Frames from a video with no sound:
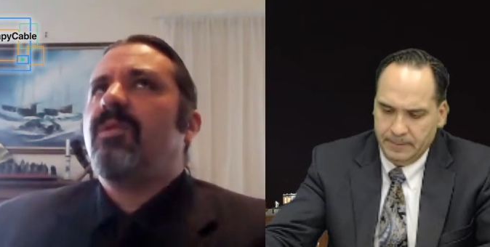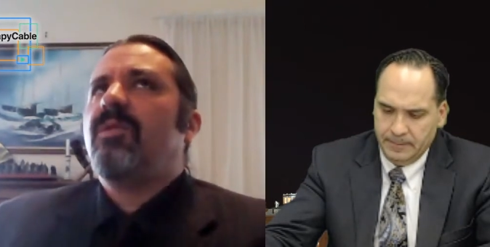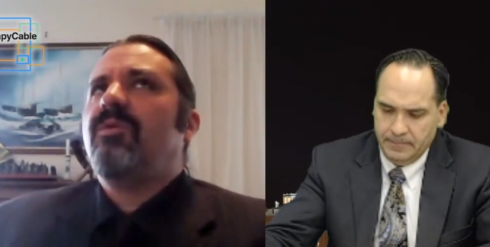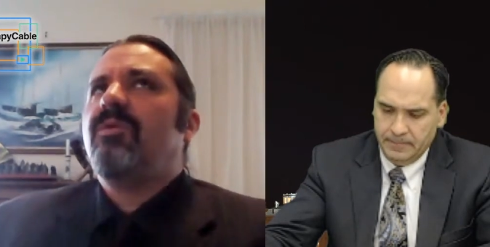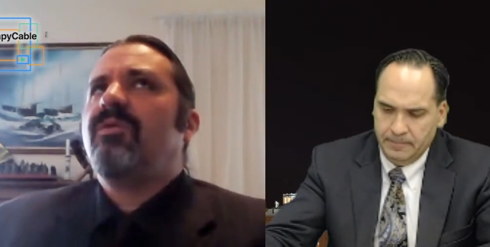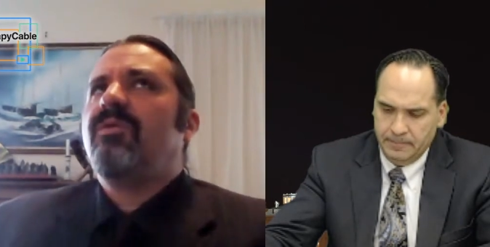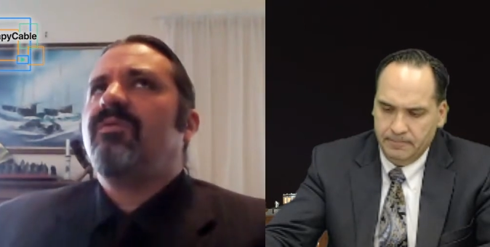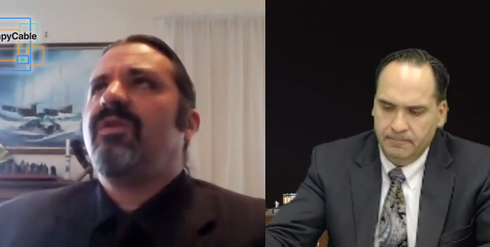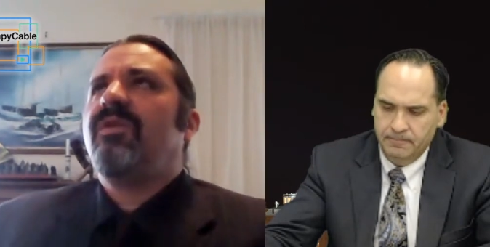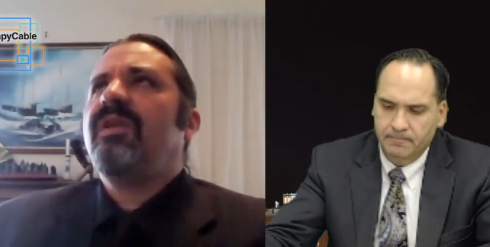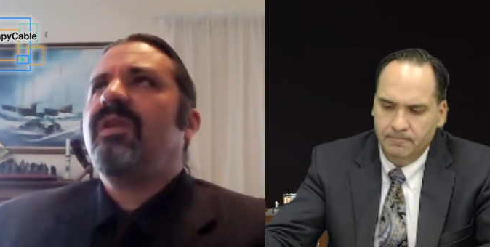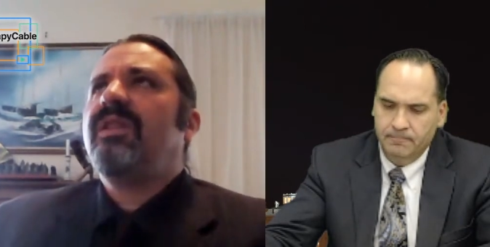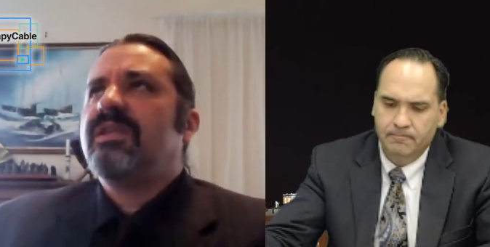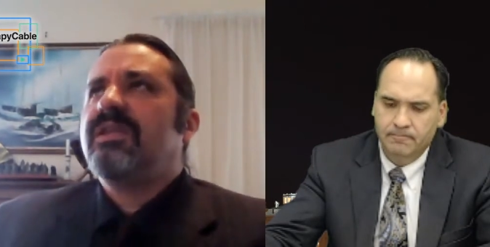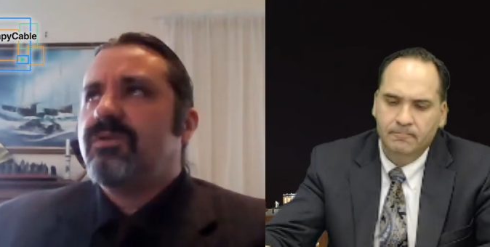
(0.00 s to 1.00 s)
Speaker 1: Look,
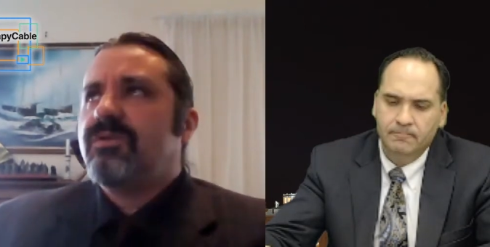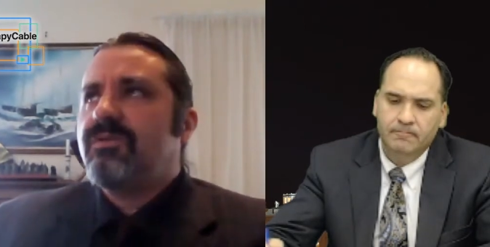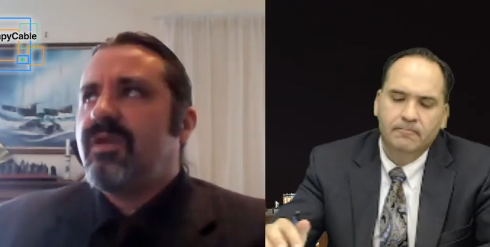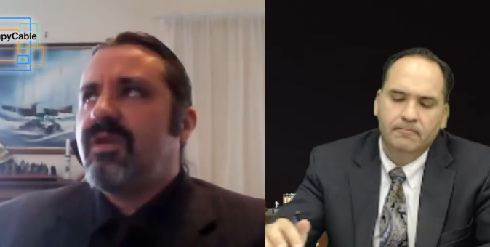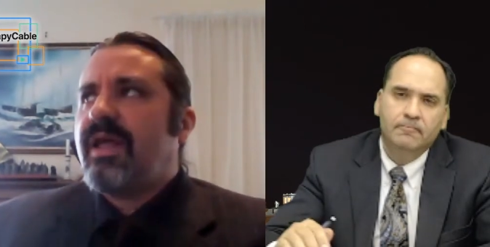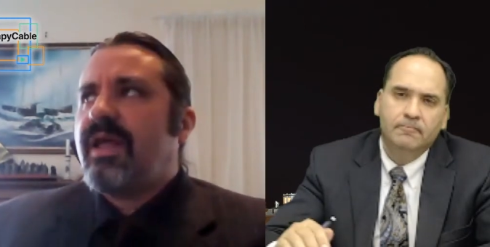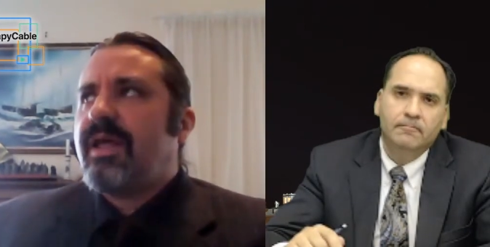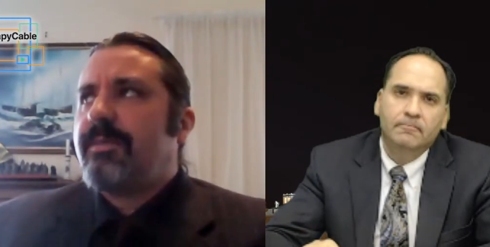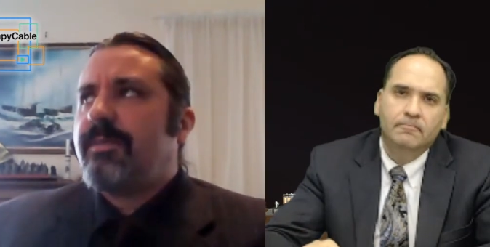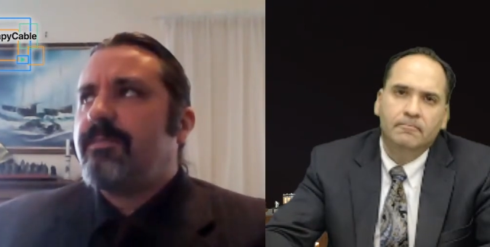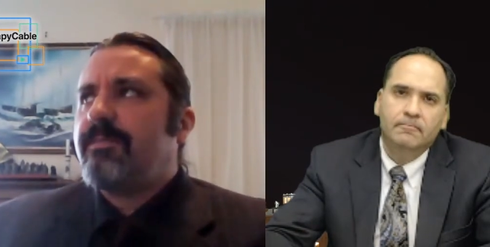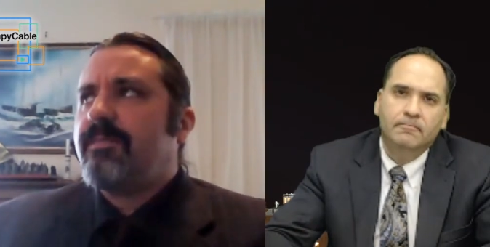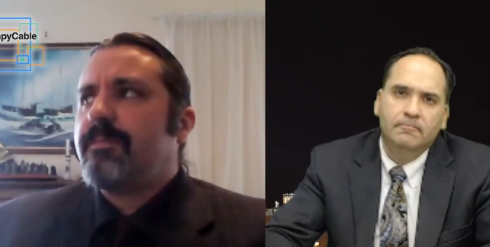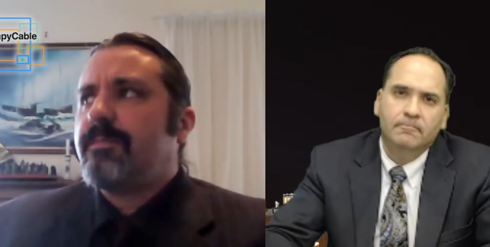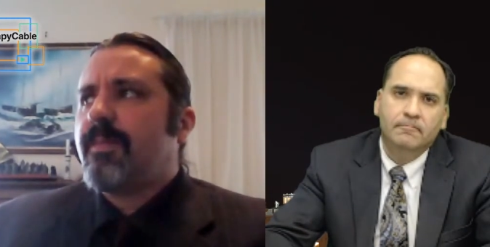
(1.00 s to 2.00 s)
very little.
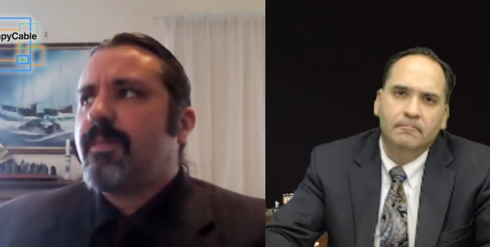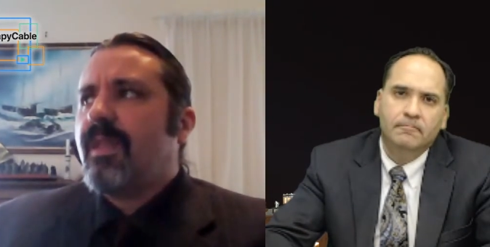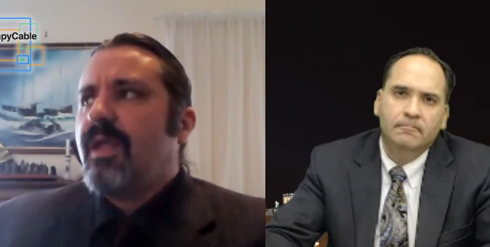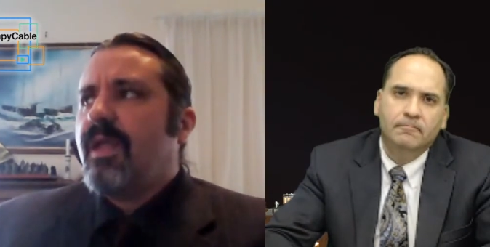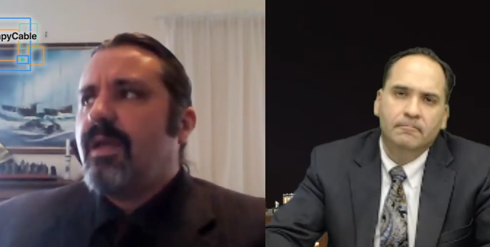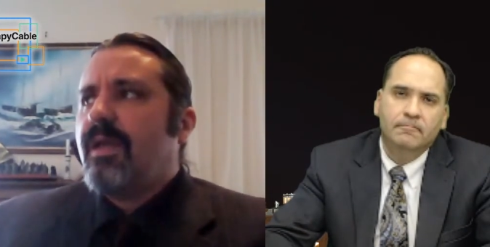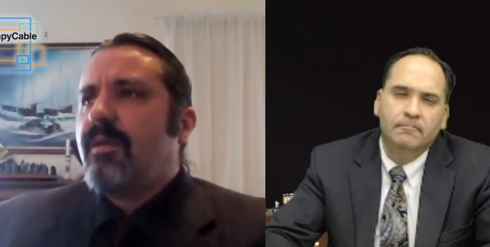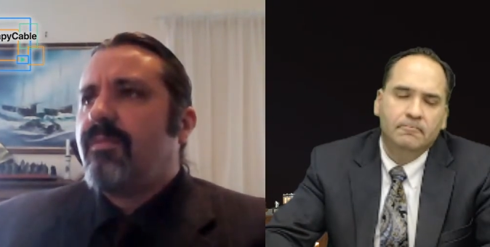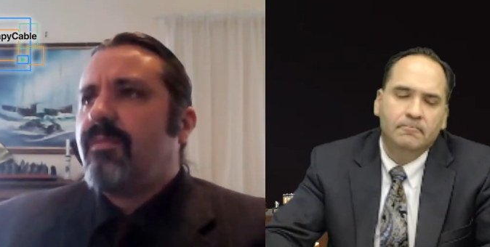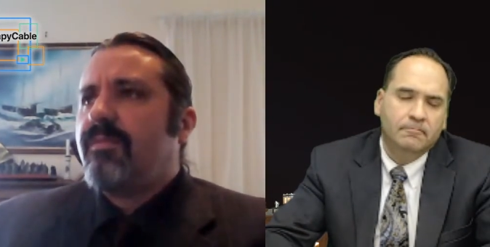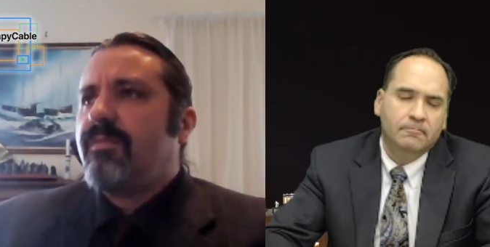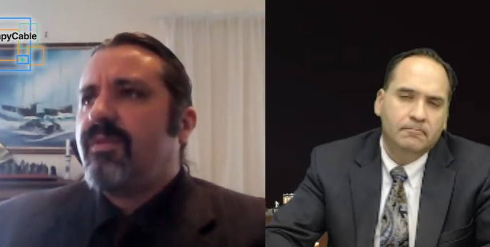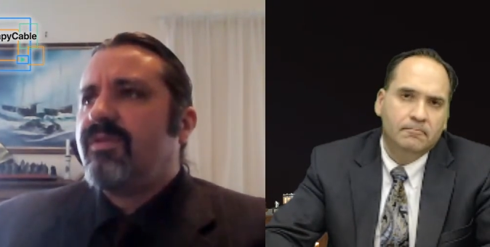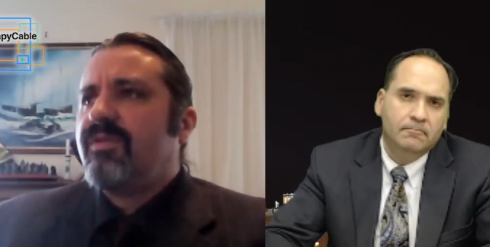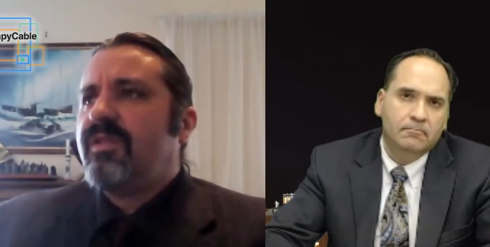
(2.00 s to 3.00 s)
Um,
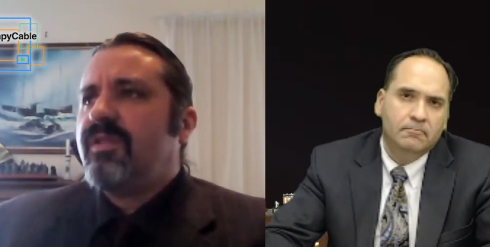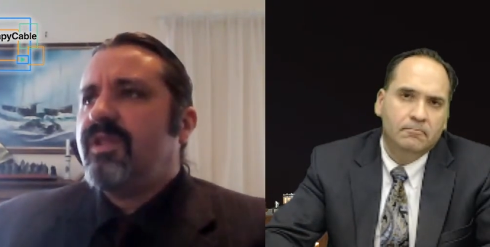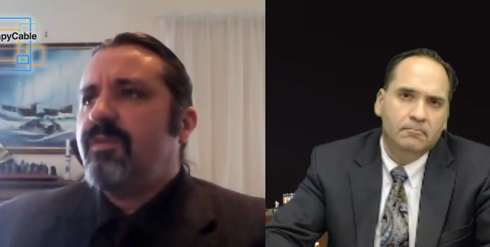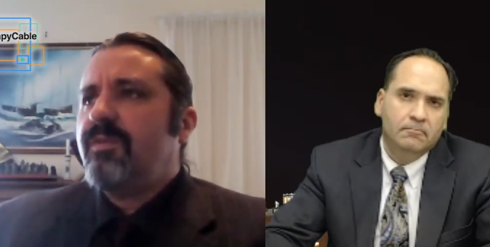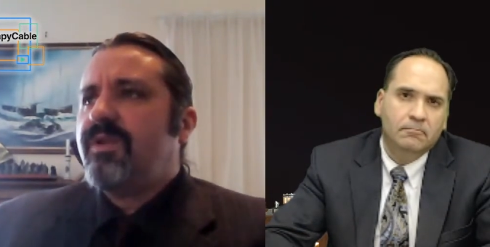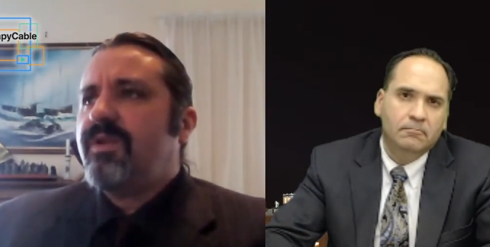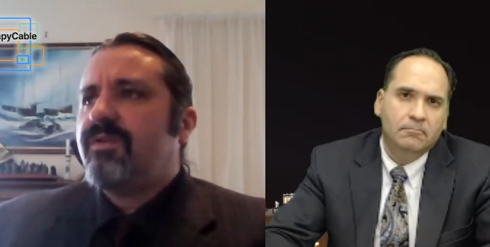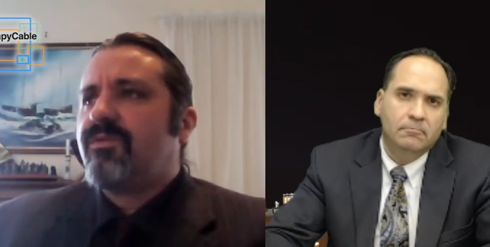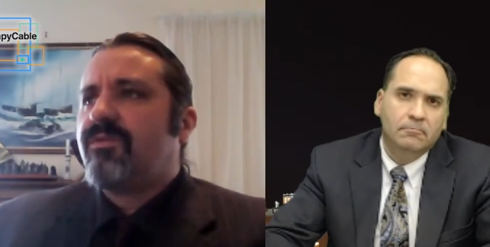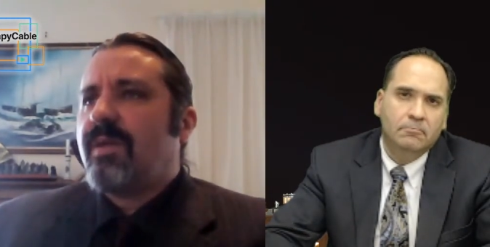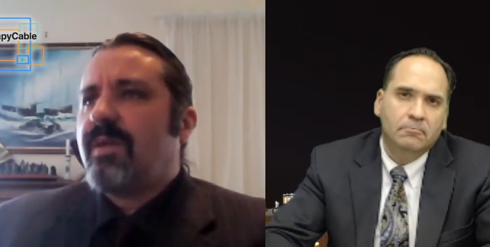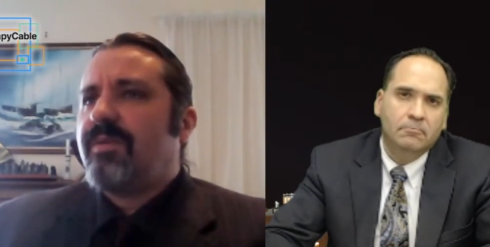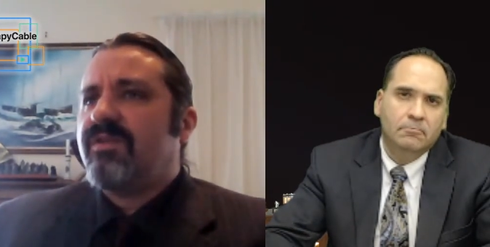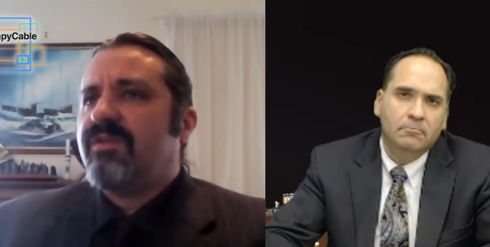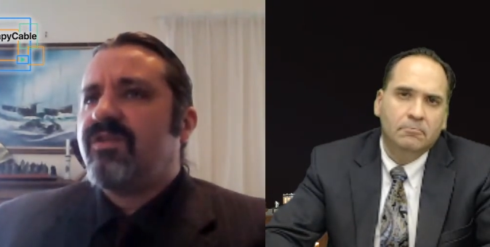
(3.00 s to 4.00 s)
there's a little bit of
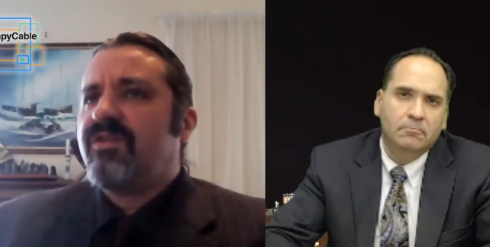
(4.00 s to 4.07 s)
grabbing